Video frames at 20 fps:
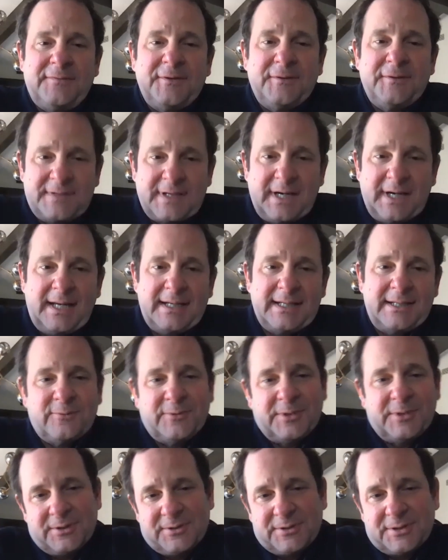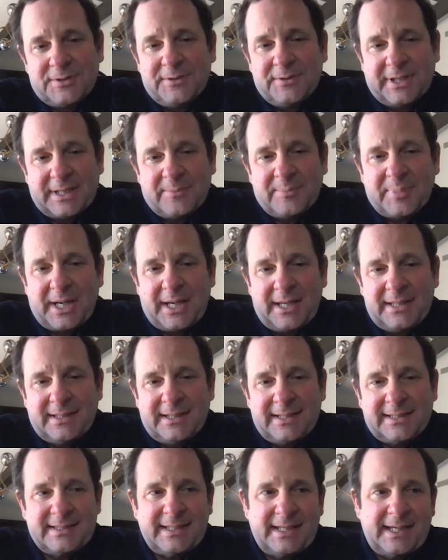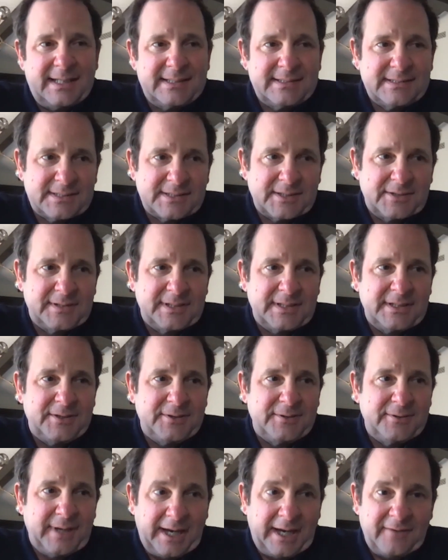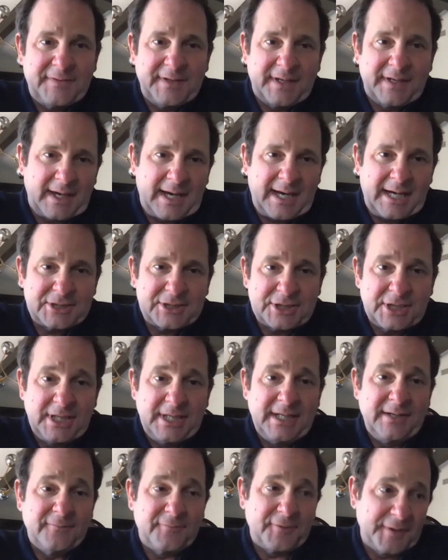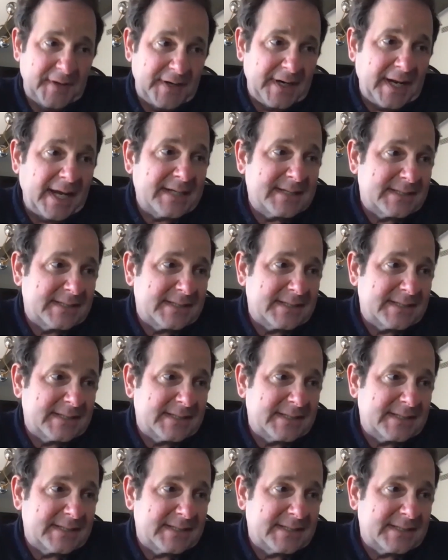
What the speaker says: you've got it when you're doing a buy like that, so that you have the cash for the next